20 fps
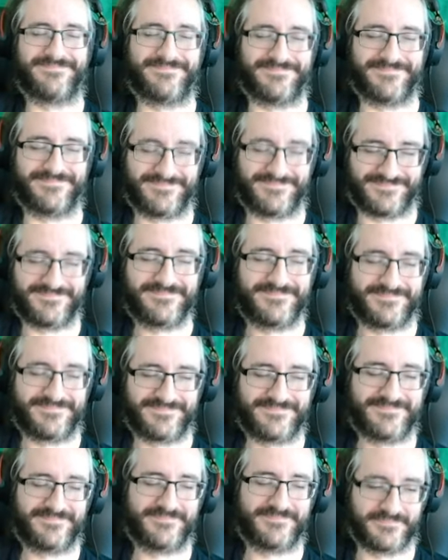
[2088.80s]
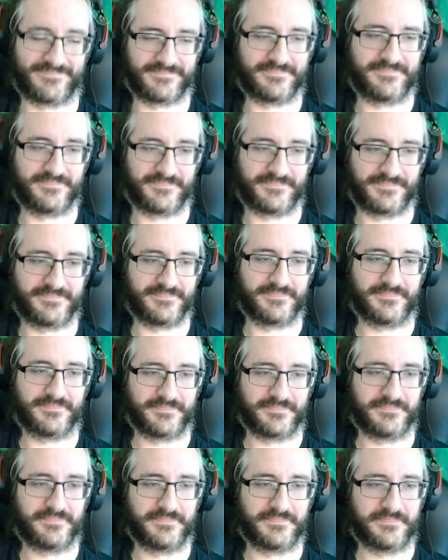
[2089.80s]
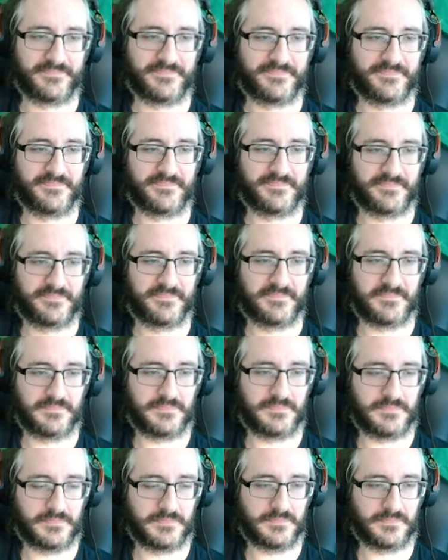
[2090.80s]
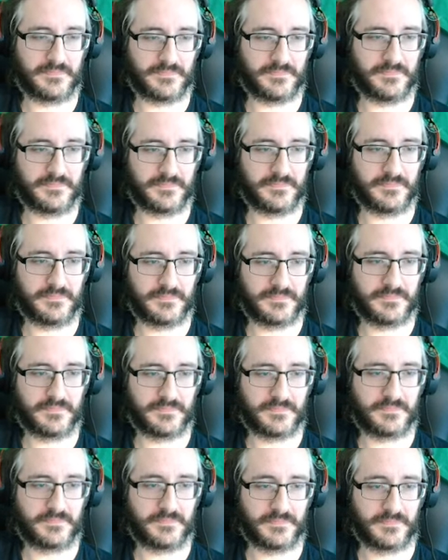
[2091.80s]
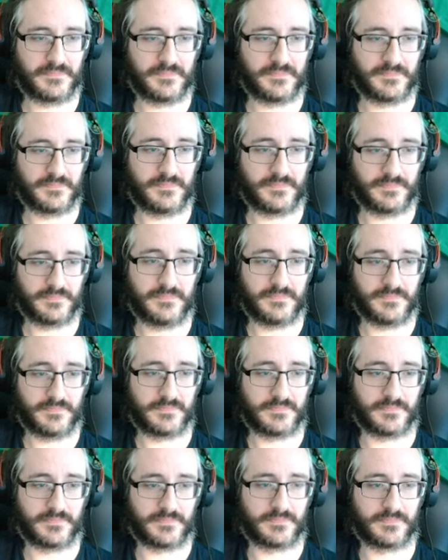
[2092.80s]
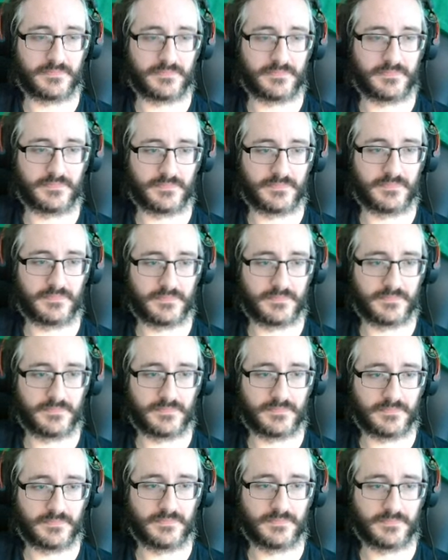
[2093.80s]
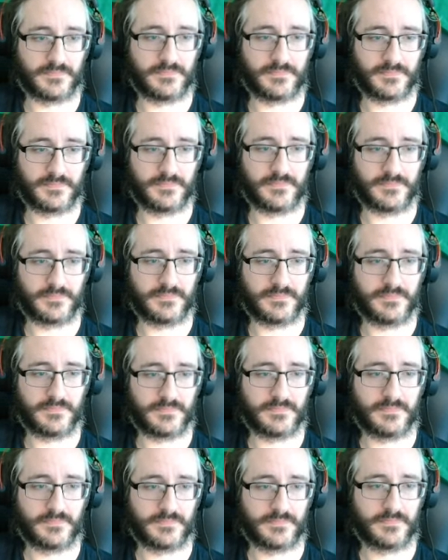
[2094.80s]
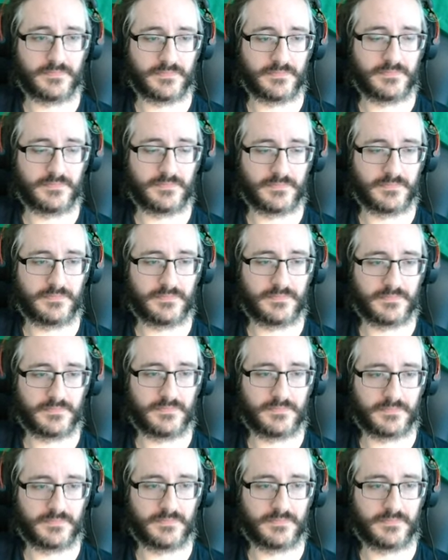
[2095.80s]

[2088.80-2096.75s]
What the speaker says: The person shown says nothing.